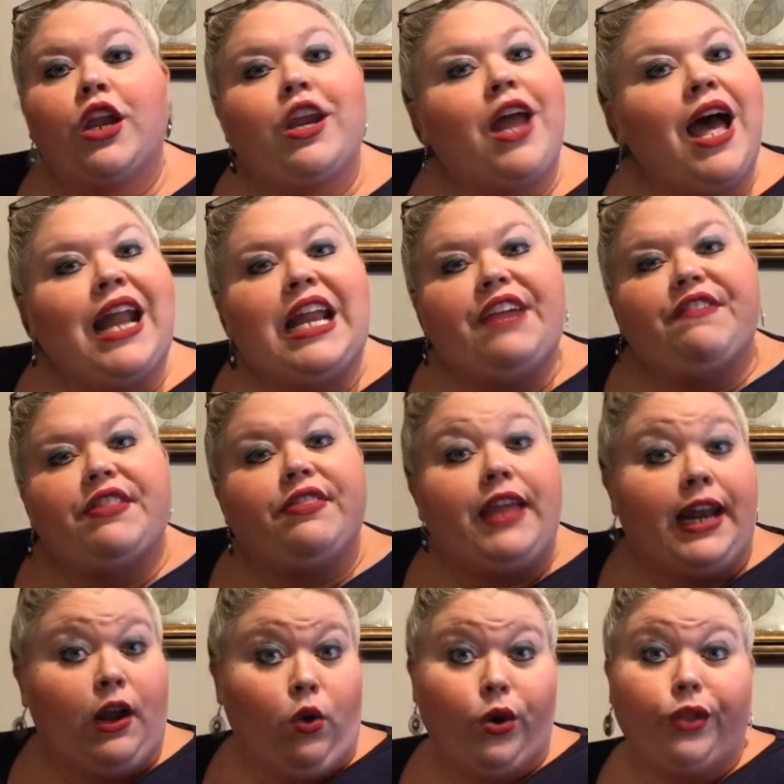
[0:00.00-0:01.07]
Not even,
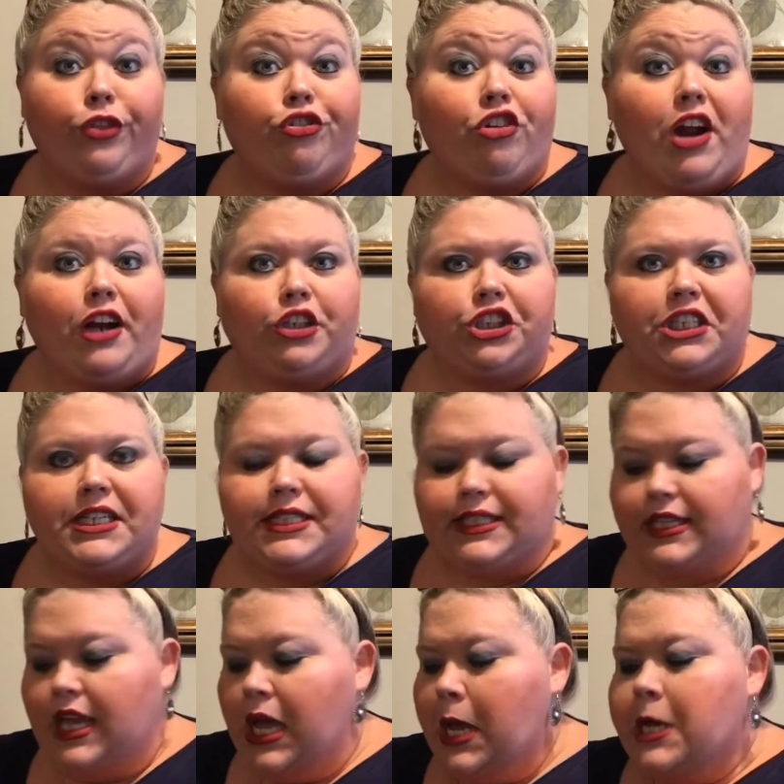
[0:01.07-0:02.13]
and I ordered the dryer
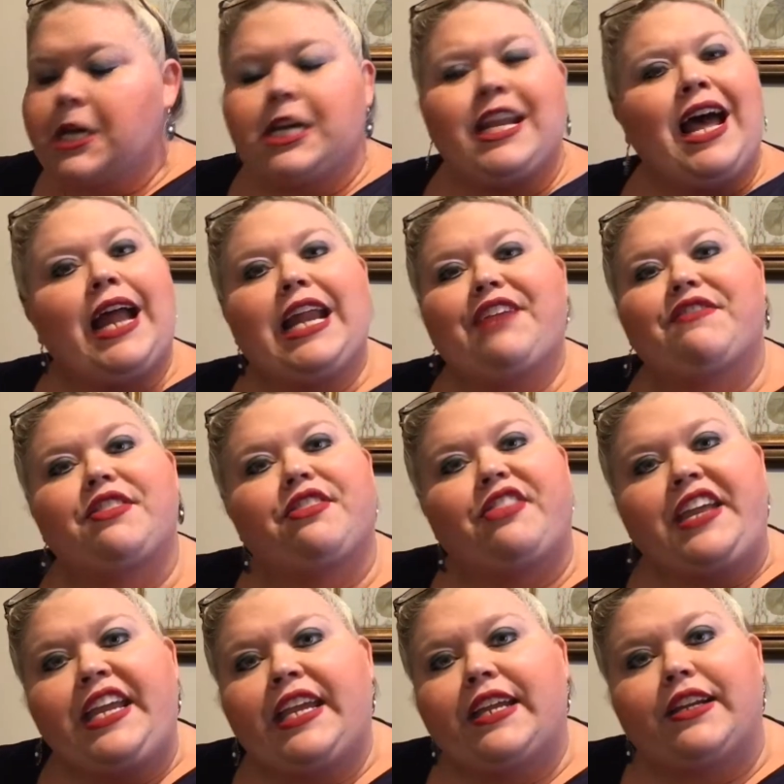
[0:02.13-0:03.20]
sheets. Not even
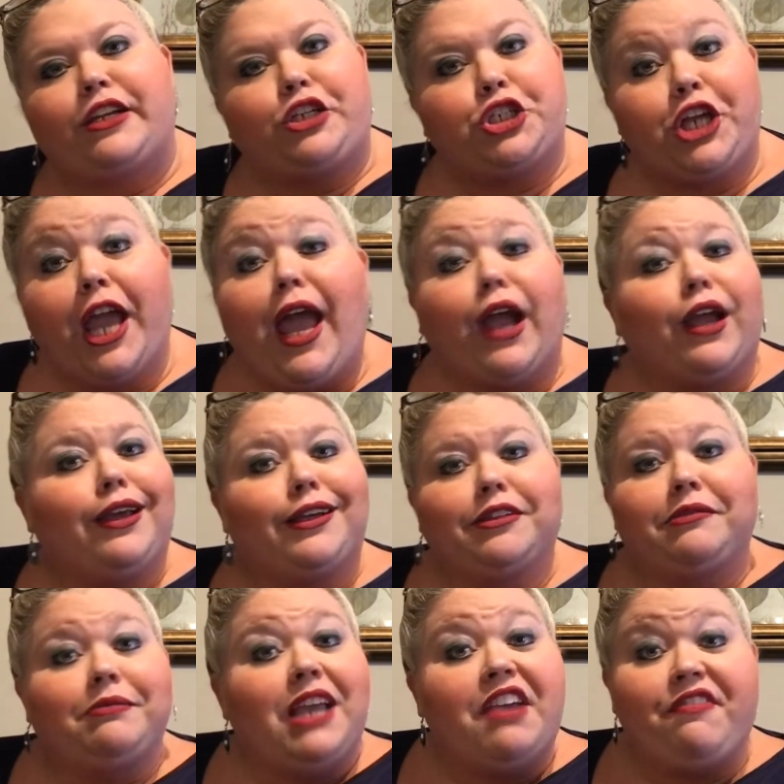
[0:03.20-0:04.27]
thinking to check
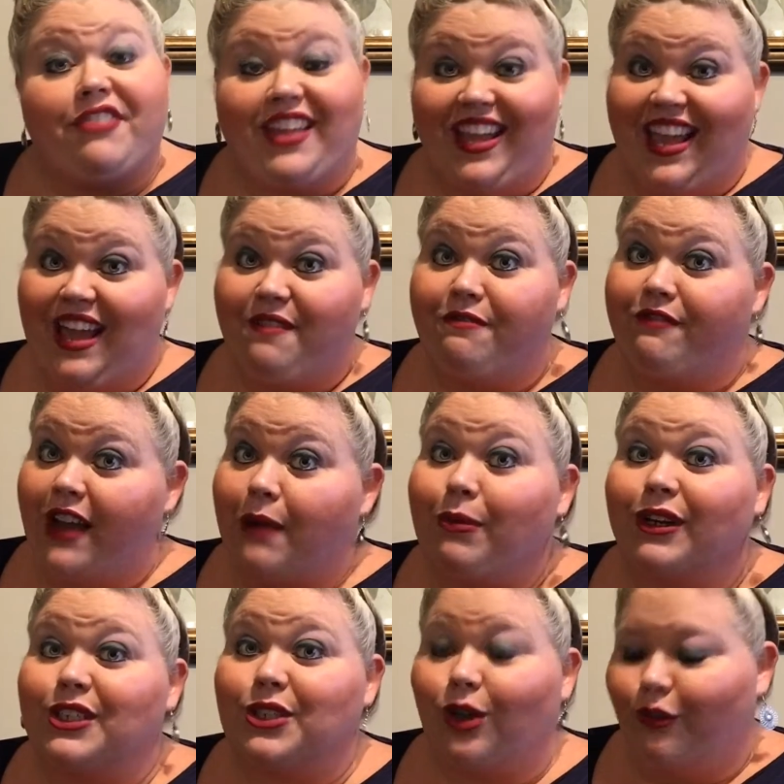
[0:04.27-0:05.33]
if they have
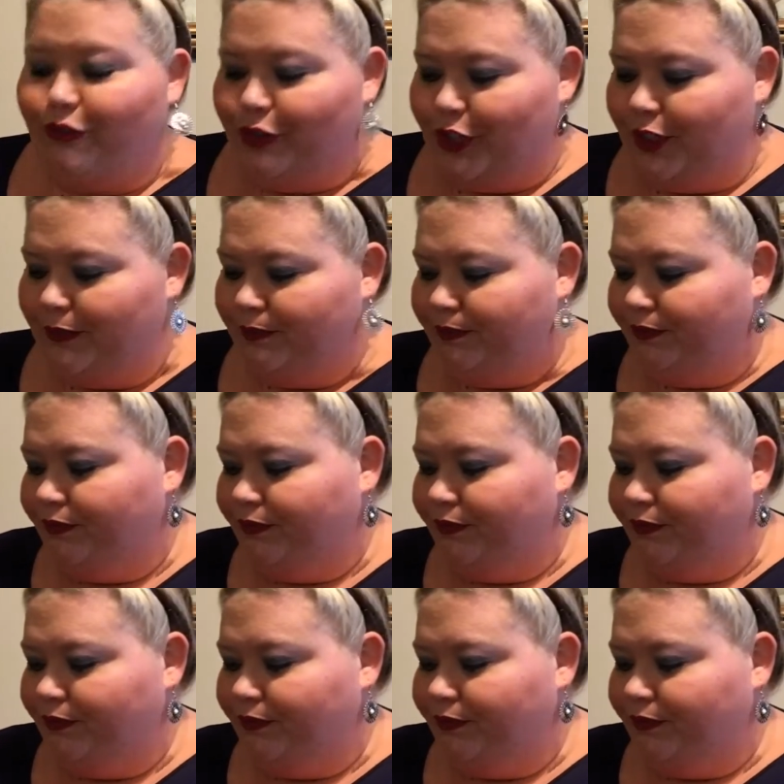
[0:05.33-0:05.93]
fabric softener.